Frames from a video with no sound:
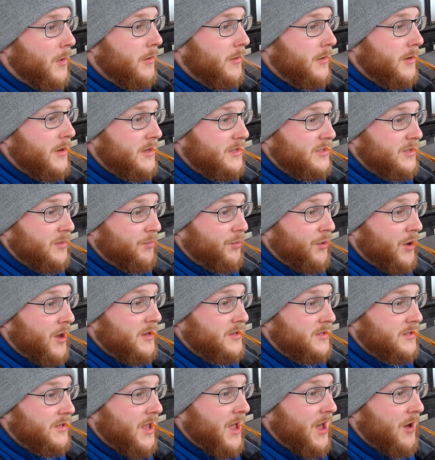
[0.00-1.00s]
it's
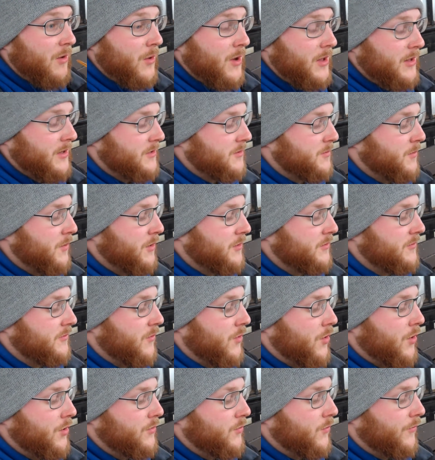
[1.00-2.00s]
surprising how well it smokes
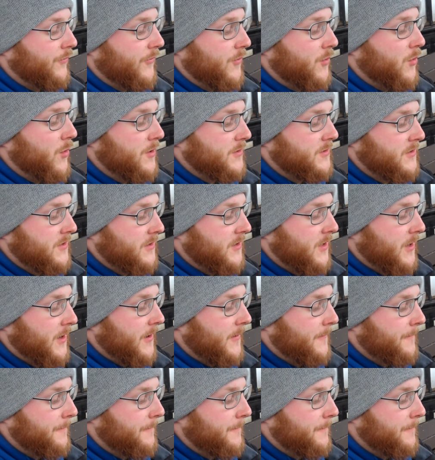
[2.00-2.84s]
for, for what's in there